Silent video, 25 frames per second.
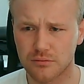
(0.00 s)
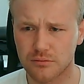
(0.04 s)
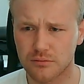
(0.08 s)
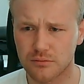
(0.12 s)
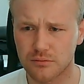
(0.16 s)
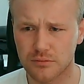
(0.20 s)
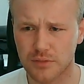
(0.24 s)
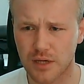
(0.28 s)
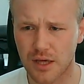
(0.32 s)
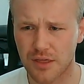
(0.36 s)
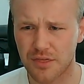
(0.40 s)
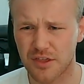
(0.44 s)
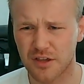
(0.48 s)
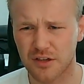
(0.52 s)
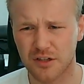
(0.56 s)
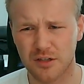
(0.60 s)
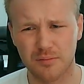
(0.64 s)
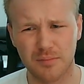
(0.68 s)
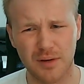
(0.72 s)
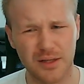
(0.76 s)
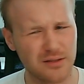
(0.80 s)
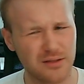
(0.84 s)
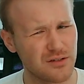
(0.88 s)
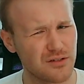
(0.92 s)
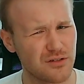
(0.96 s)
I think the
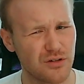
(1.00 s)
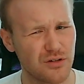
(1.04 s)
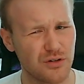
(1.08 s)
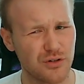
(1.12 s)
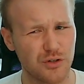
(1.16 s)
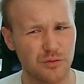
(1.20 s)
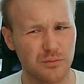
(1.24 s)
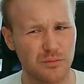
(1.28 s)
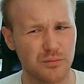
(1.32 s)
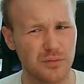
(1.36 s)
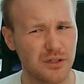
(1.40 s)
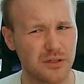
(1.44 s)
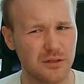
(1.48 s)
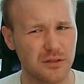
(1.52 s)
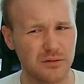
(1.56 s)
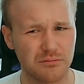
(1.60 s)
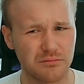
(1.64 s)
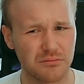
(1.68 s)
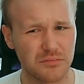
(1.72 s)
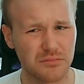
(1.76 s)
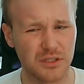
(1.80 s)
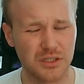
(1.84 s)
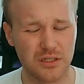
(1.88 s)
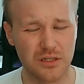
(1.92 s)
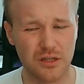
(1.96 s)
buttons are too big.
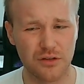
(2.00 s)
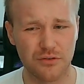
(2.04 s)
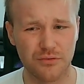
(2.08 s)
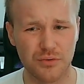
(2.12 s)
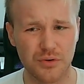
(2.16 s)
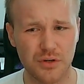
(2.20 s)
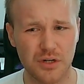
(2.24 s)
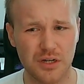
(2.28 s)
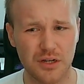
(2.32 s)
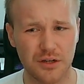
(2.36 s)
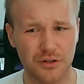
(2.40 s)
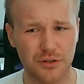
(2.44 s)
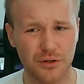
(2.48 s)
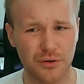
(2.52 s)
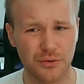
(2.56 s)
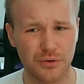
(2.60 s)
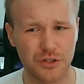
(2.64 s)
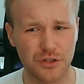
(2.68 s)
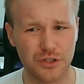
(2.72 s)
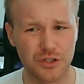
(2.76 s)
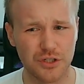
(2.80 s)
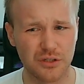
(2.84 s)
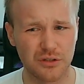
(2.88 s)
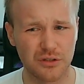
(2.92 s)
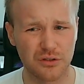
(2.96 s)
It's not really
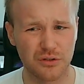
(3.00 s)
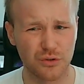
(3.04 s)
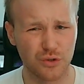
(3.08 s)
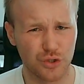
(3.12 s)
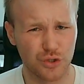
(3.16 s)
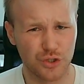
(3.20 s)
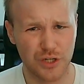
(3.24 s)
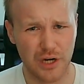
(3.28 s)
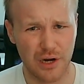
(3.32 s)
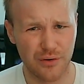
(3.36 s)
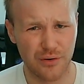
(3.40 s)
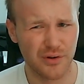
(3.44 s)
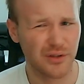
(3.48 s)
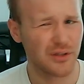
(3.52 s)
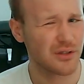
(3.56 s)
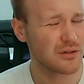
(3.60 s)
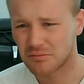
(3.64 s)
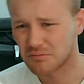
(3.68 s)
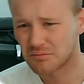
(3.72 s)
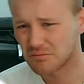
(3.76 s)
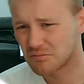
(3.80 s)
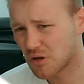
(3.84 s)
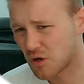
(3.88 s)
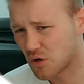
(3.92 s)
encouraging to share it.